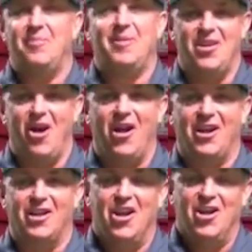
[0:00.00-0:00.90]
be
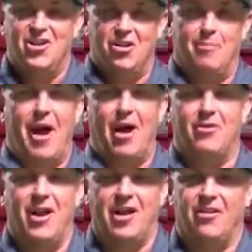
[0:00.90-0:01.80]
yawning? You're about
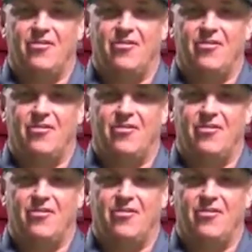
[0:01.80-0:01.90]
ready to